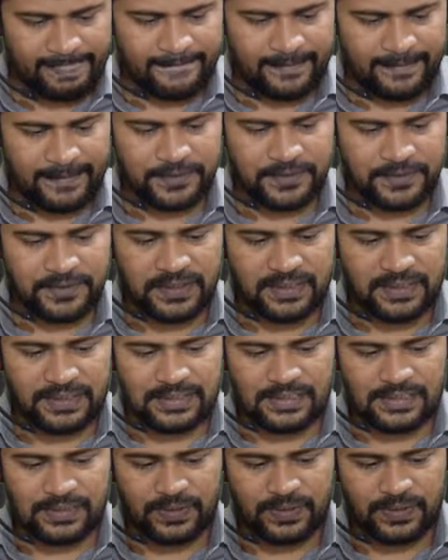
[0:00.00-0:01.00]
And you got
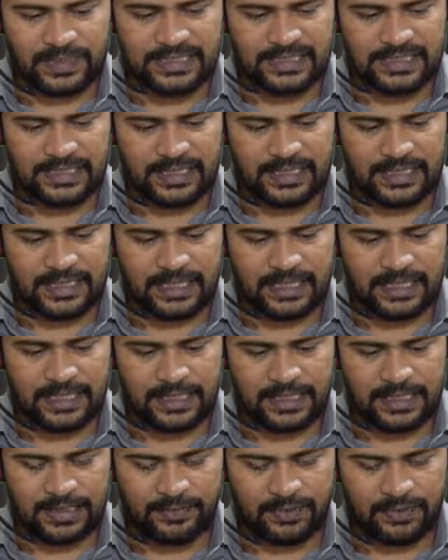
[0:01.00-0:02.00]
this OS data,
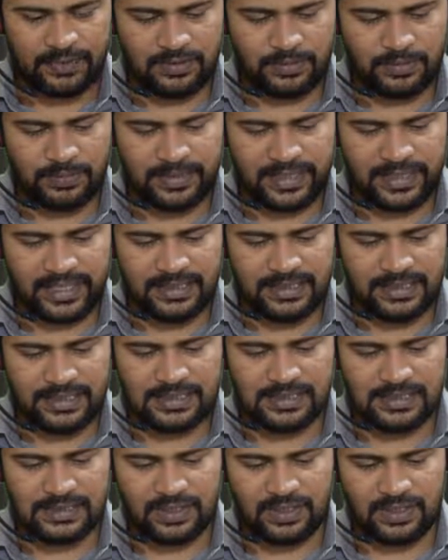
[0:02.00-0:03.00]
and I want to print
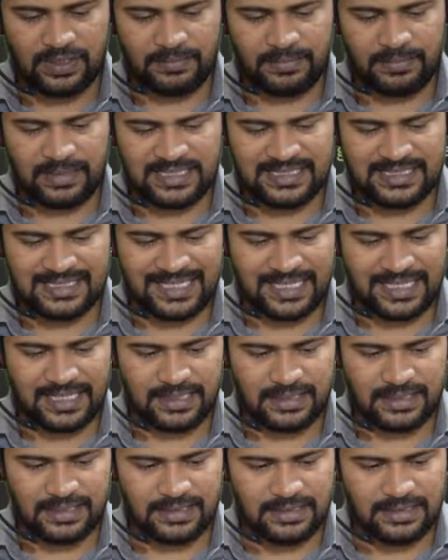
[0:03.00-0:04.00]
this on my
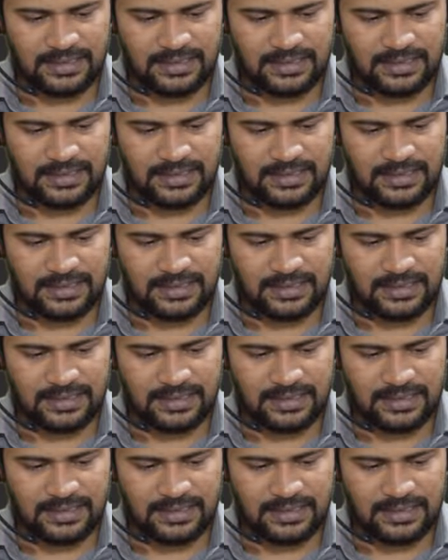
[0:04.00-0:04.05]
screen.